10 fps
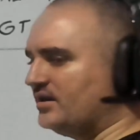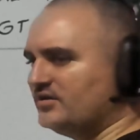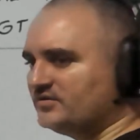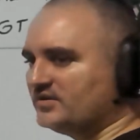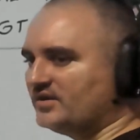
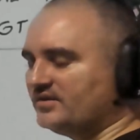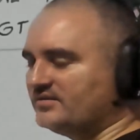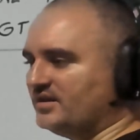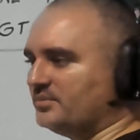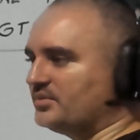here's a
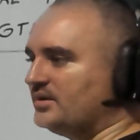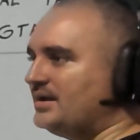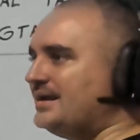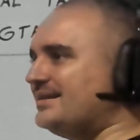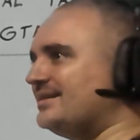tip,
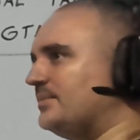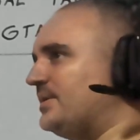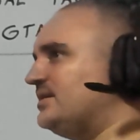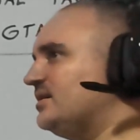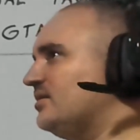
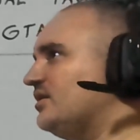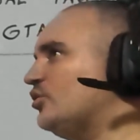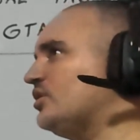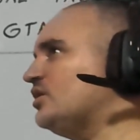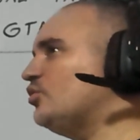depending on the
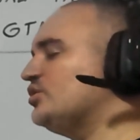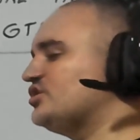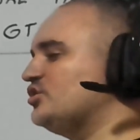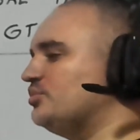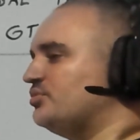order in
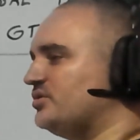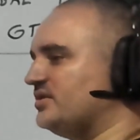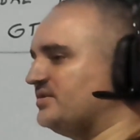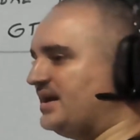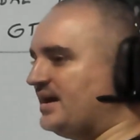which you put the
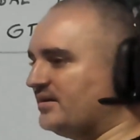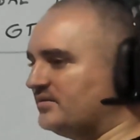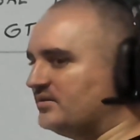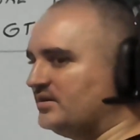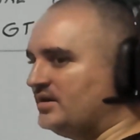
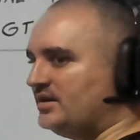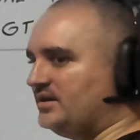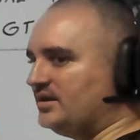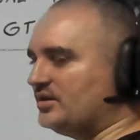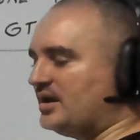tags,
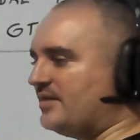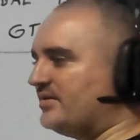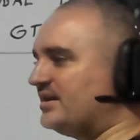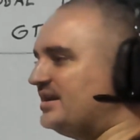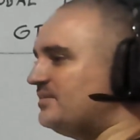it could have
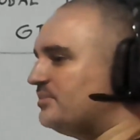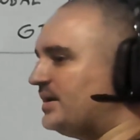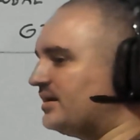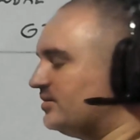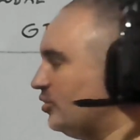an
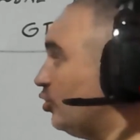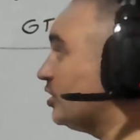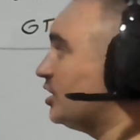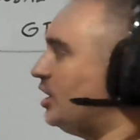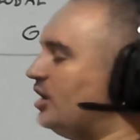impact or a
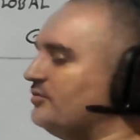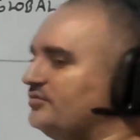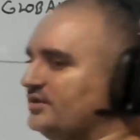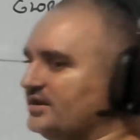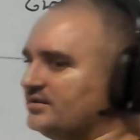
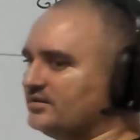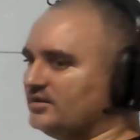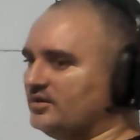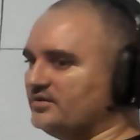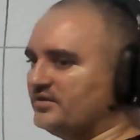conflict
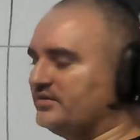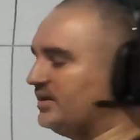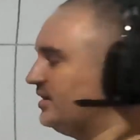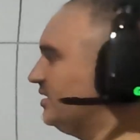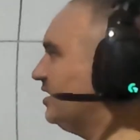on the
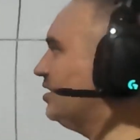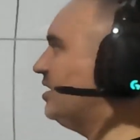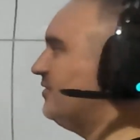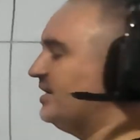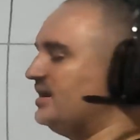site. It could
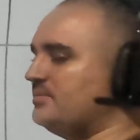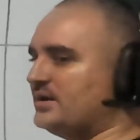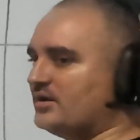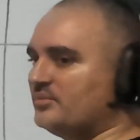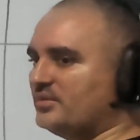have an
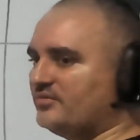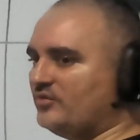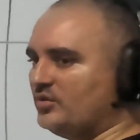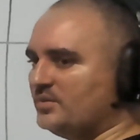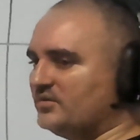impact on
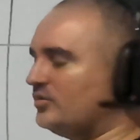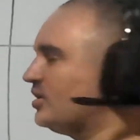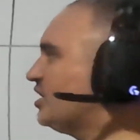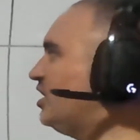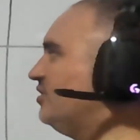performance or a
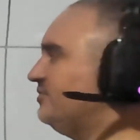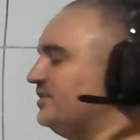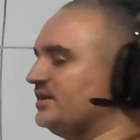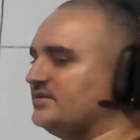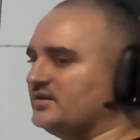
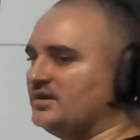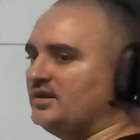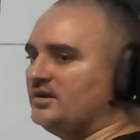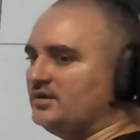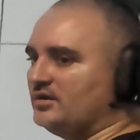conflict
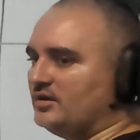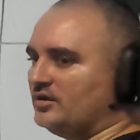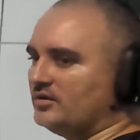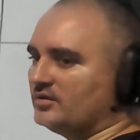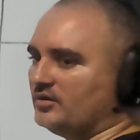
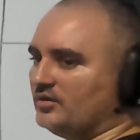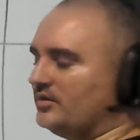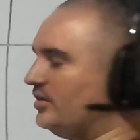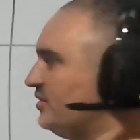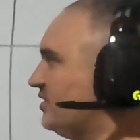on
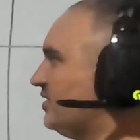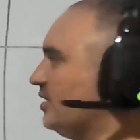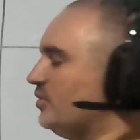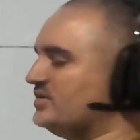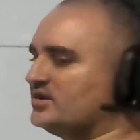the
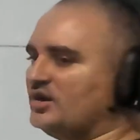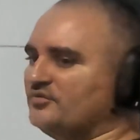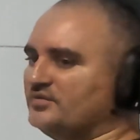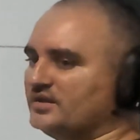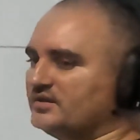site. What's a
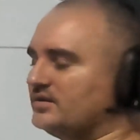conflict?